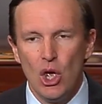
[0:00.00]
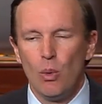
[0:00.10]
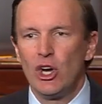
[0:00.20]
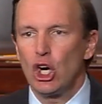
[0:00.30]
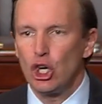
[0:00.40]

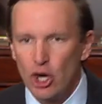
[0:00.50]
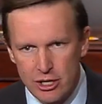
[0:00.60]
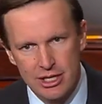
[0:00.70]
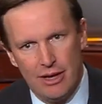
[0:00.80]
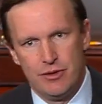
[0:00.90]
We hurt
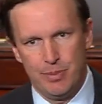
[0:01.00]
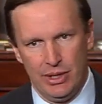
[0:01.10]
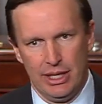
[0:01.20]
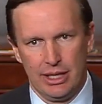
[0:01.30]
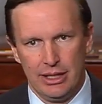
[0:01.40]
ourselves
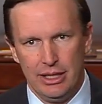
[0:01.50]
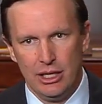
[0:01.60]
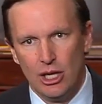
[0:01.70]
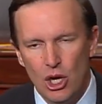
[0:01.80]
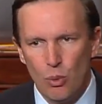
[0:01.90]
politically.
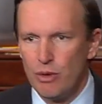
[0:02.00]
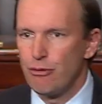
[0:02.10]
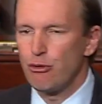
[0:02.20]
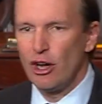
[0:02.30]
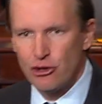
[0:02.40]
We
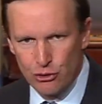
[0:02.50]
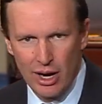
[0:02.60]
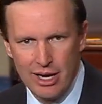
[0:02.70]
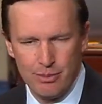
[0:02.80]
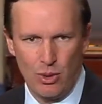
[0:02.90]

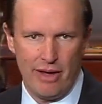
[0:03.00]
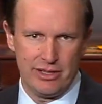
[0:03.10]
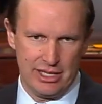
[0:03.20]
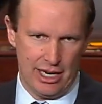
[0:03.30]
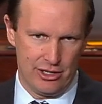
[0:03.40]
frustrate private
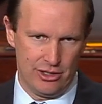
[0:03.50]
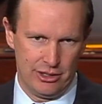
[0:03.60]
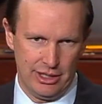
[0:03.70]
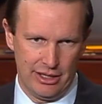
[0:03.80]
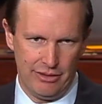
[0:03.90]

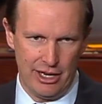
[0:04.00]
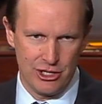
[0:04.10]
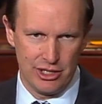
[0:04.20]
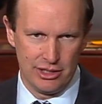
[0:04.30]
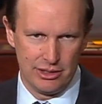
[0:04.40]
sector
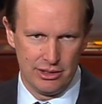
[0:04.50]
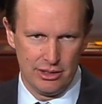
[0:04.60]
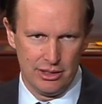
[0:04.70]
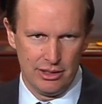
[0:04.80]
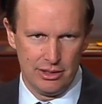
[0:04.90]
innovation
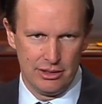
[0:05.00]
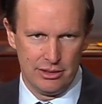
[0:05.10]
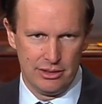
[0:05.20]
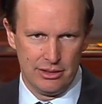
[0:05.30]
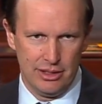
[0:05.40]

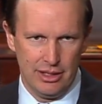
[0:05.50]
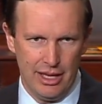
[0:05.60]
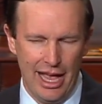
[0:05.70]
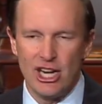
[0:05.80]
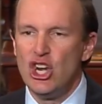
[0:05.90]

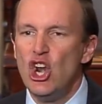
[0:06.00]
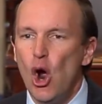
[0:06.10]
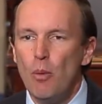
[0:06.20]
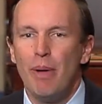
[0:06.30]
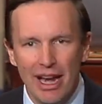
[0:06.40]
at
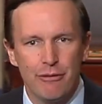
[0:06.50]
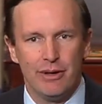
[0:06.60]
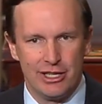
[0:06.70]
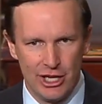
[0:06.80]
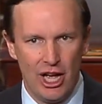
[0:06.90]
no
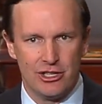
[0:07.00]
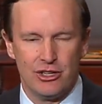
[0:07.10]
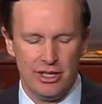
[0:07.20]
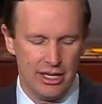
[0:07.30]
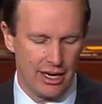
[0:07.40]
benefit to us
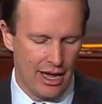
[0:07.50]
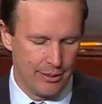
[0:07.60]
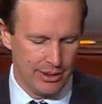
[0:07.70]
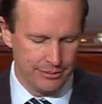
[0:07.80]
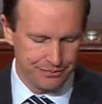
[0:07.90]
or the economy.